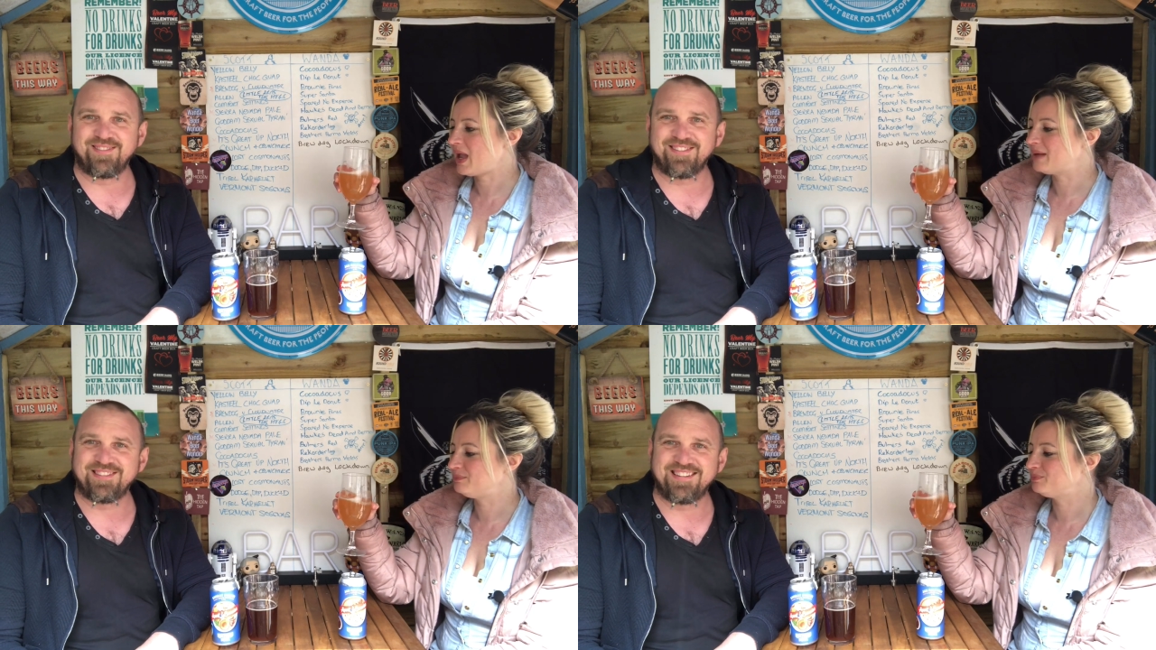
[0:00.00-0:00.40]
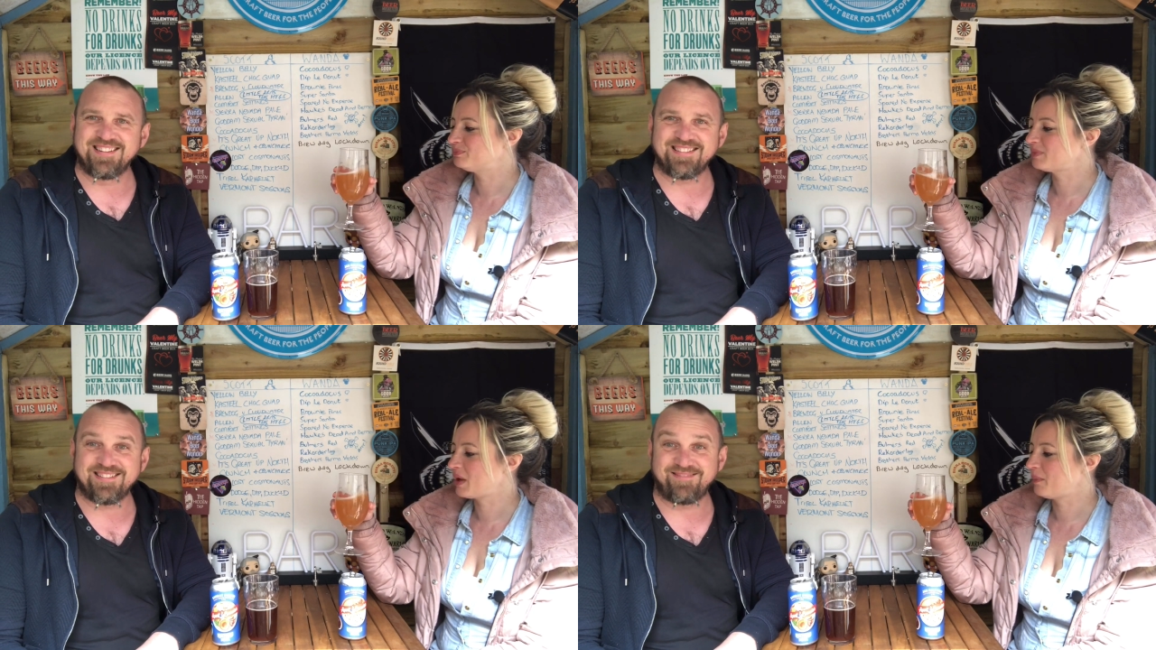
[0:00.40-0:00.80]
Speaker 1: what
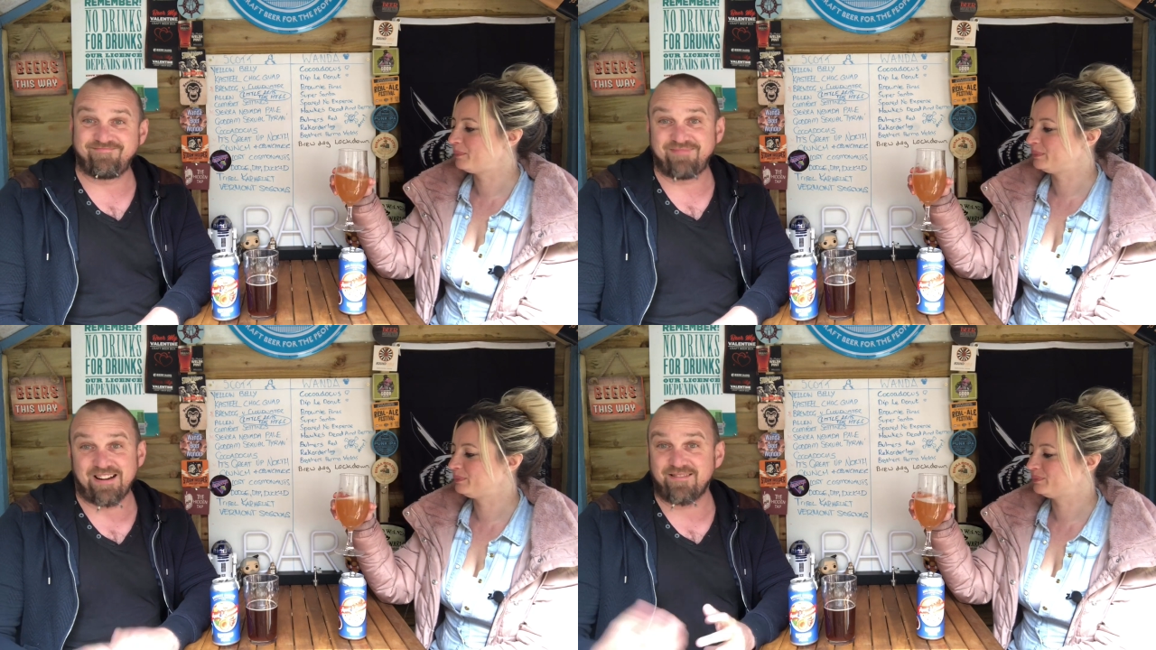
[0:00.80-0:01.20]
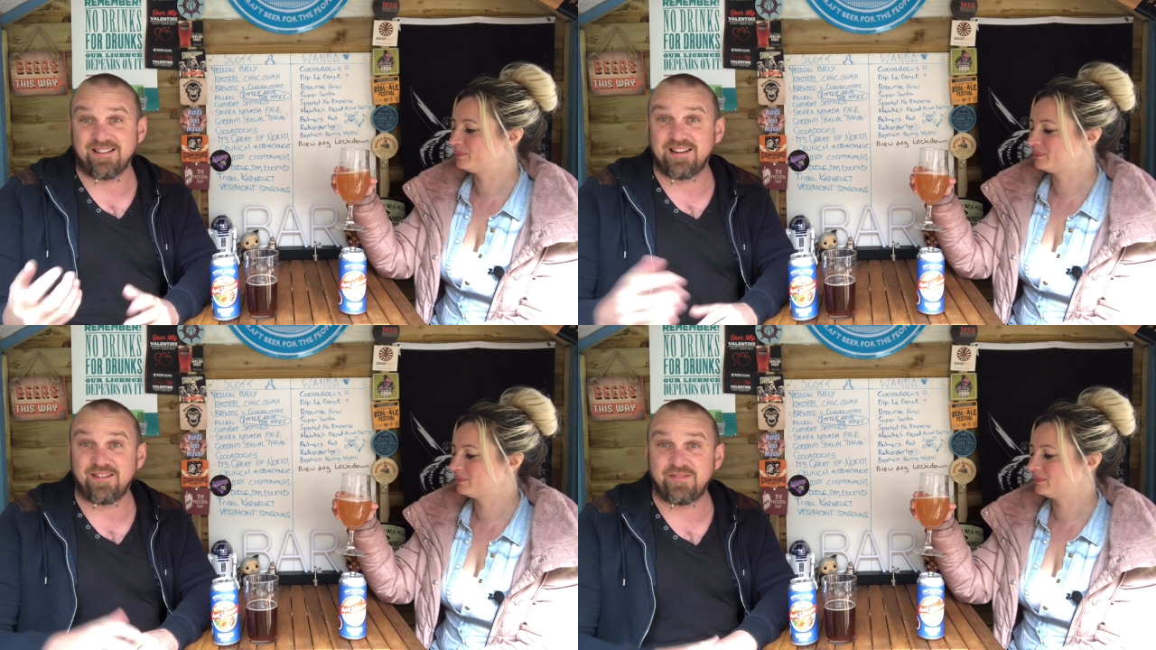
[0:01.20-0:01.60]
is
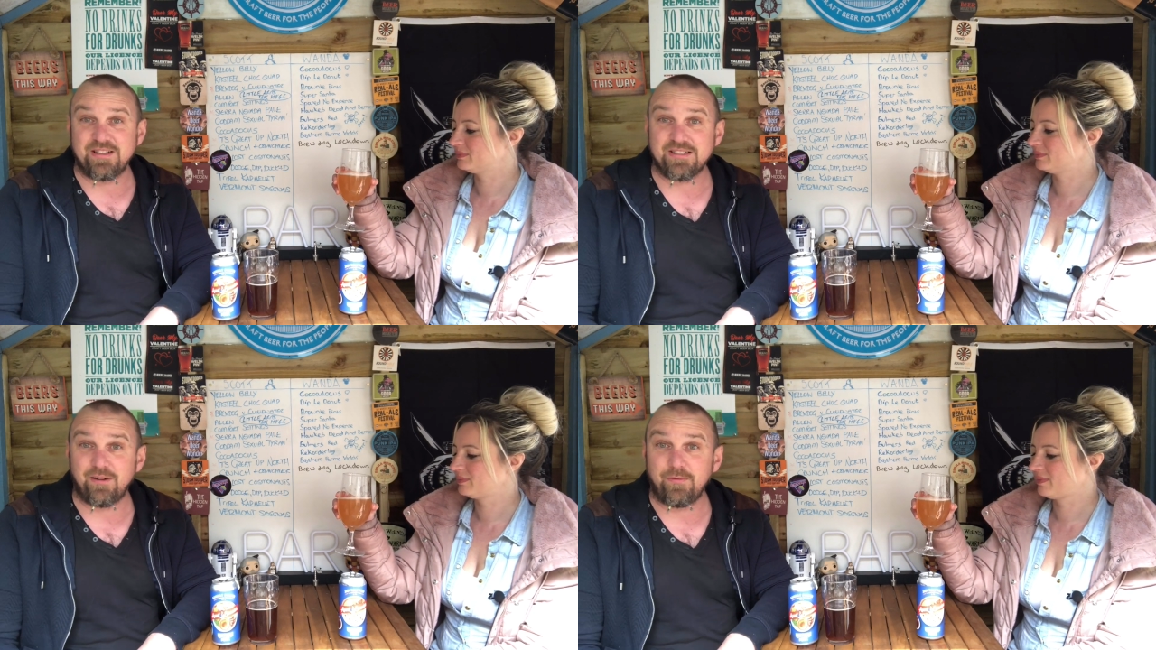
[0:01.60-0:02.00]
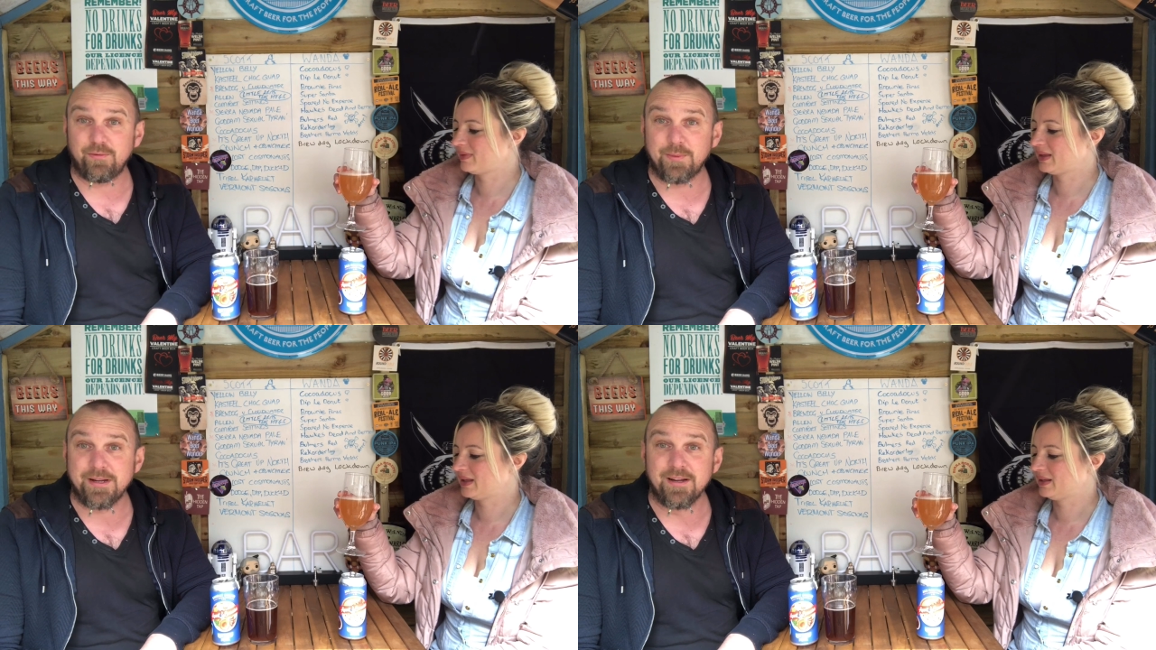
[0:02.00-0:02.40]
apparently going to finish that off
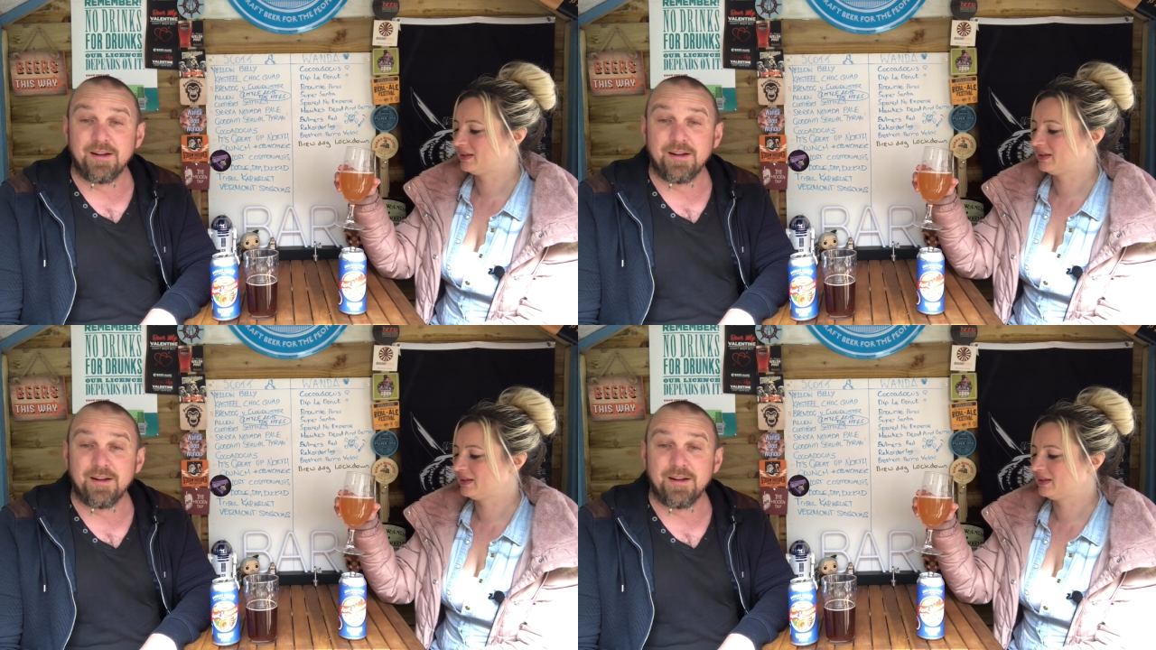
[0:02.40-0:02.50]
for me?